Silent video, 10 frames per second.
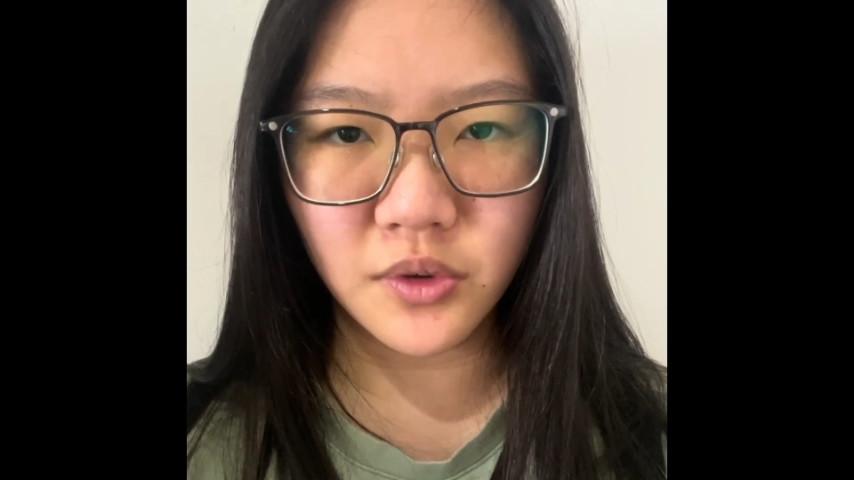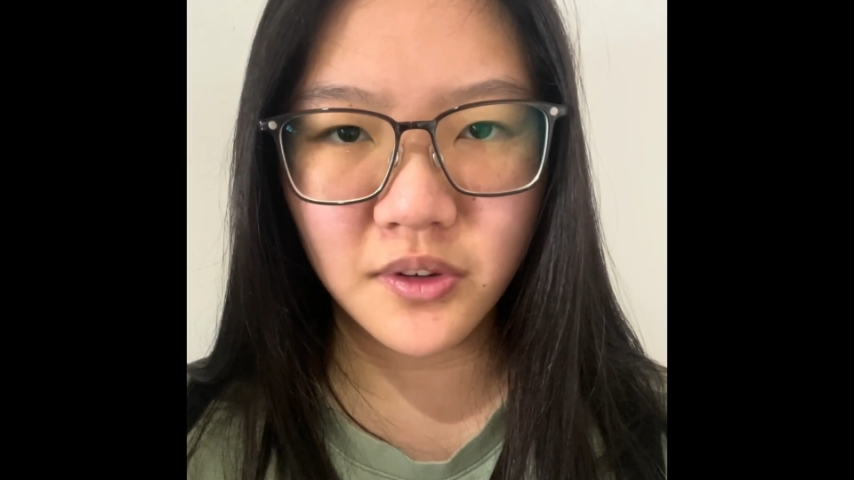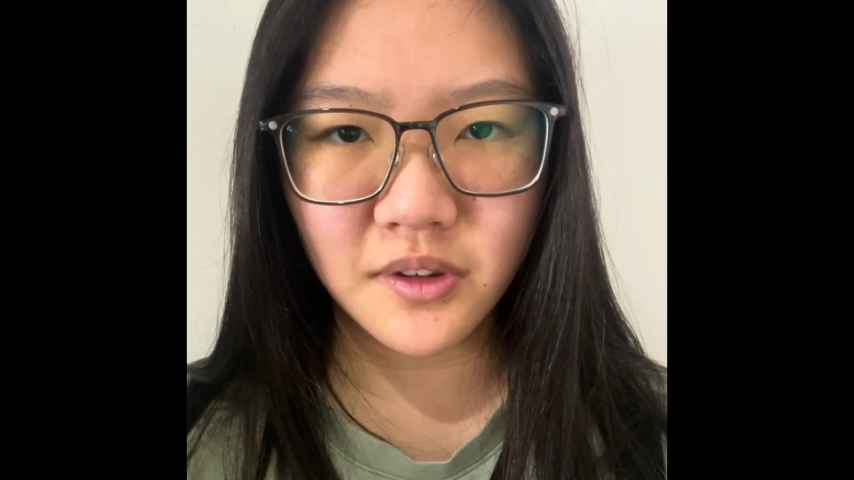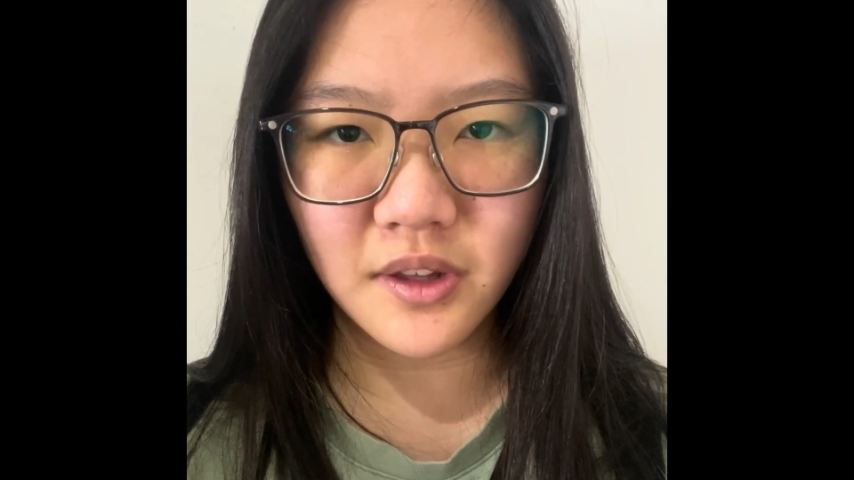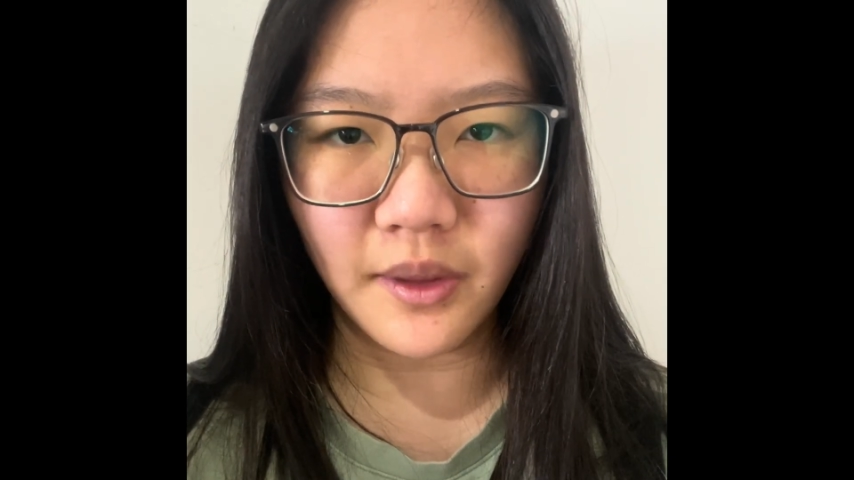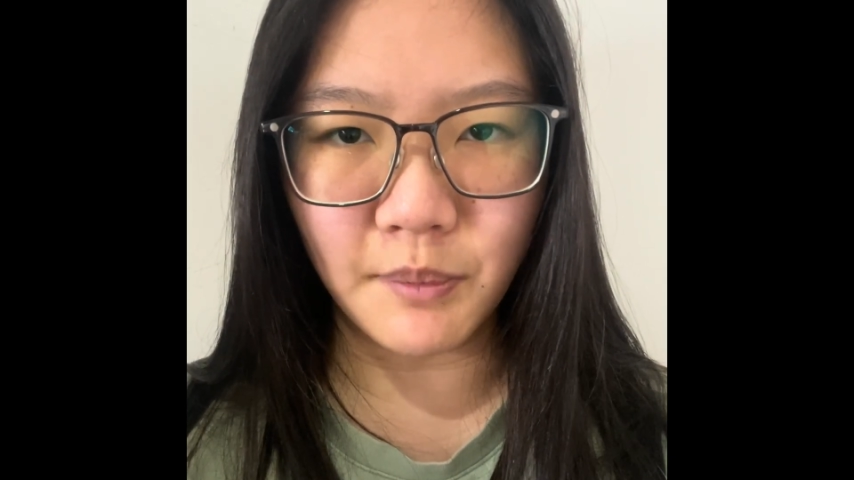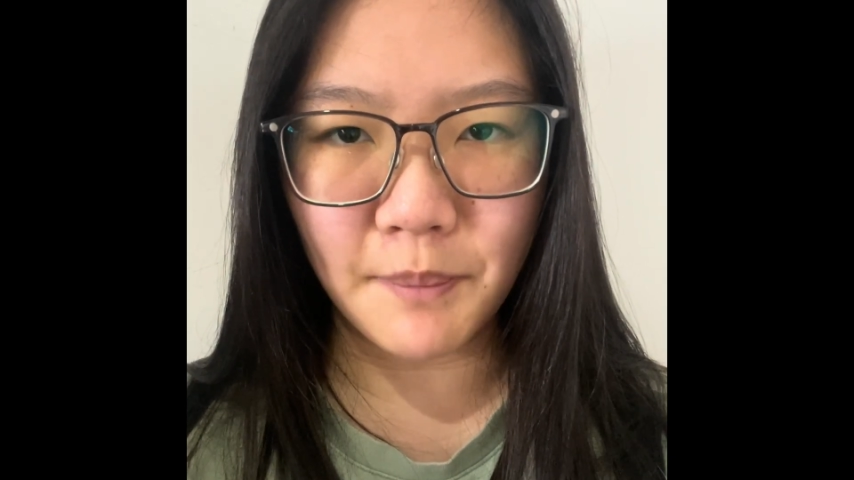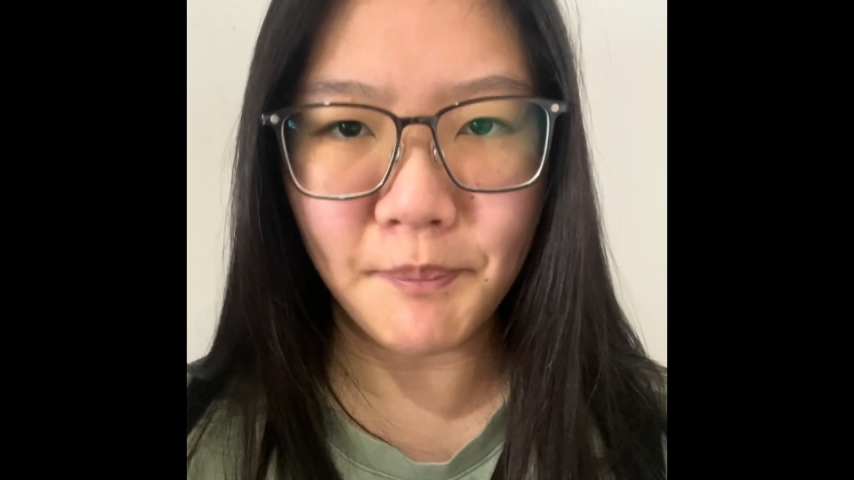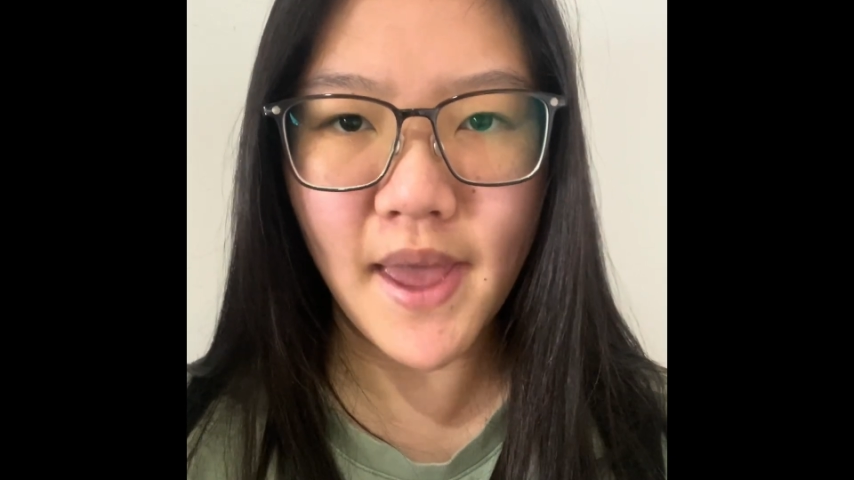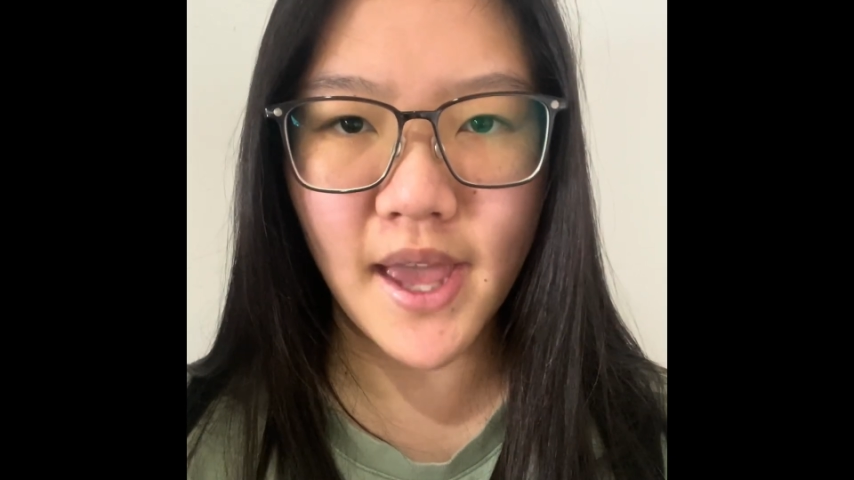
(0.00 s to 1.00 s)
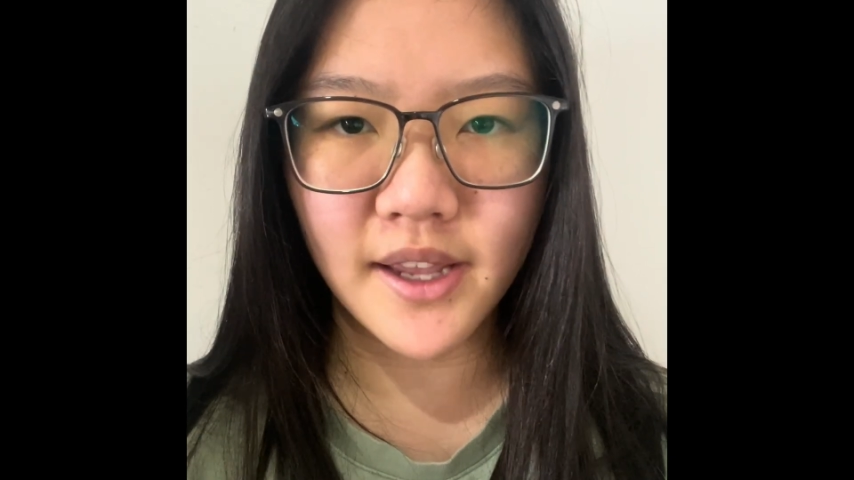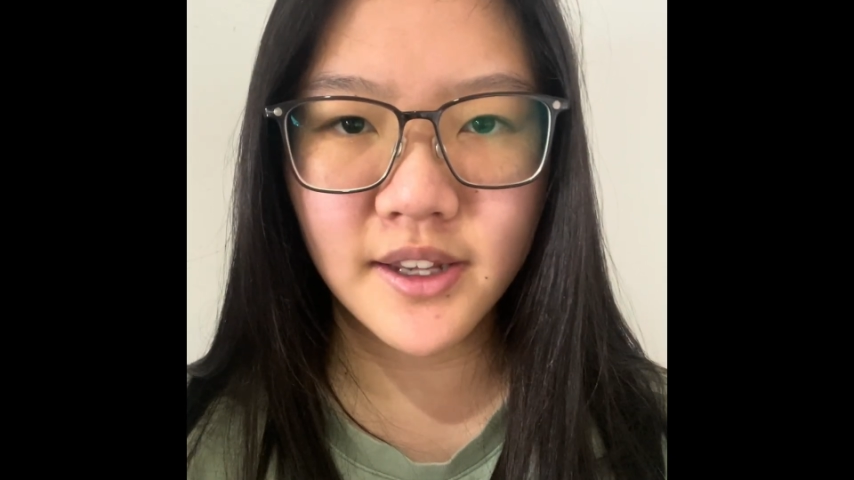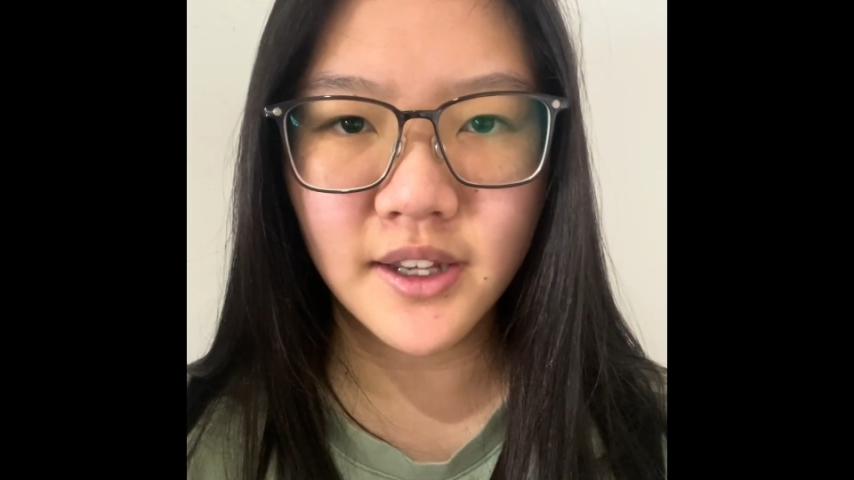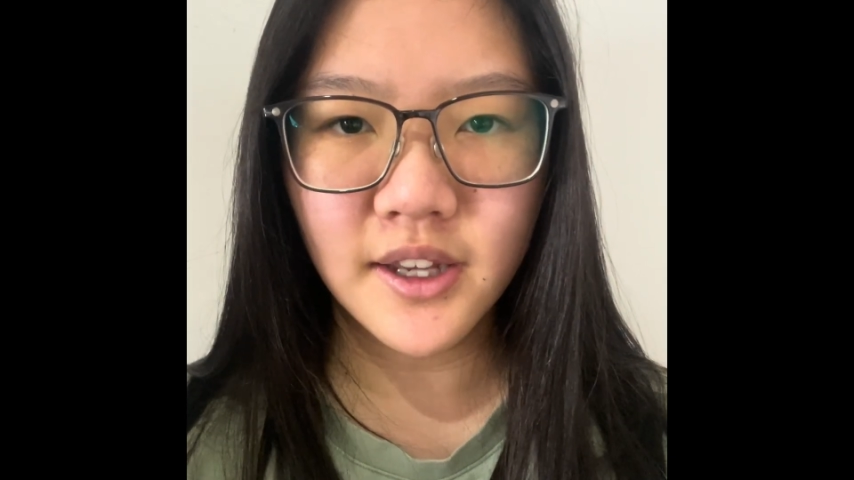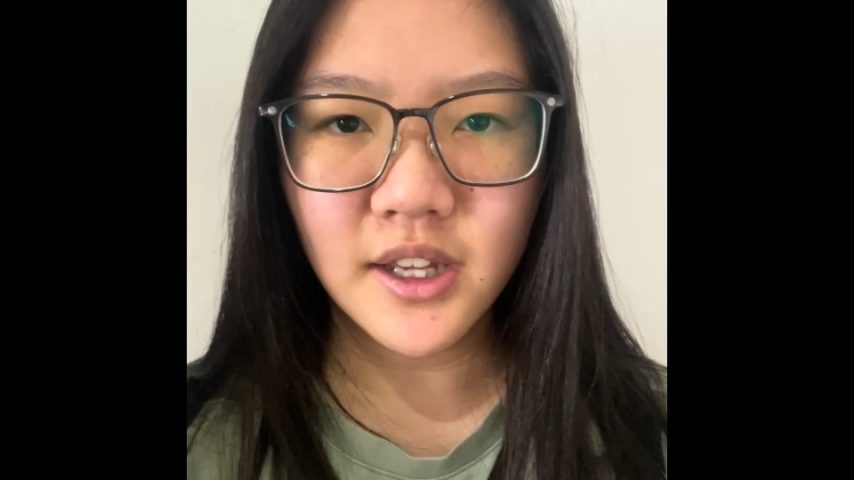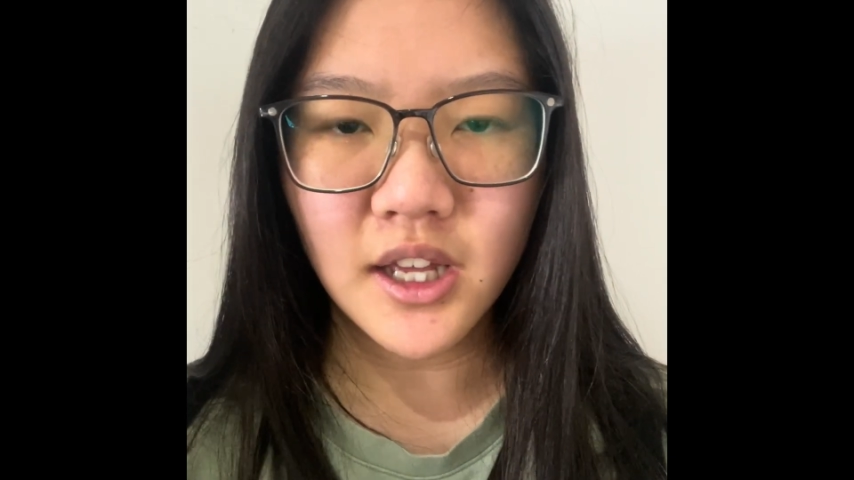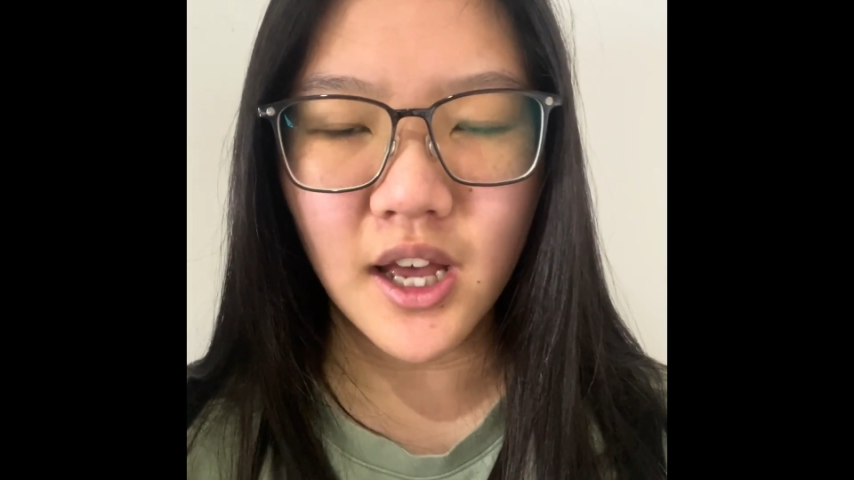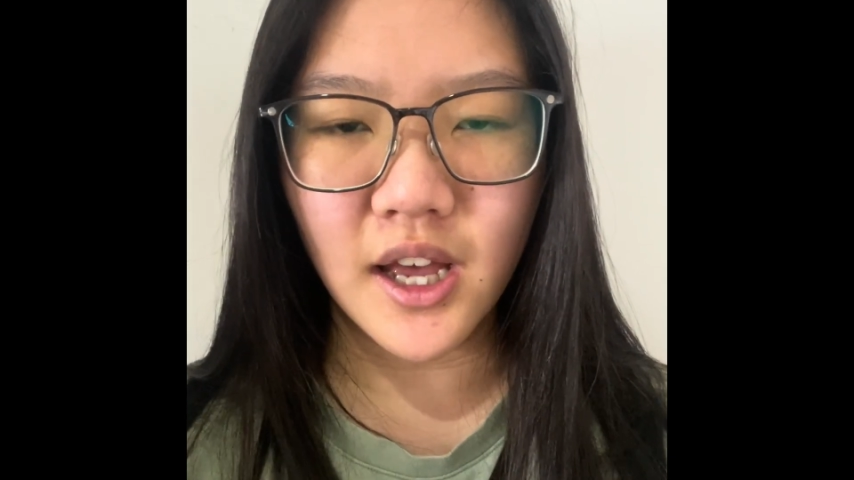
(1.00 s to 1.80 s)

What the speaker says: issues in my back.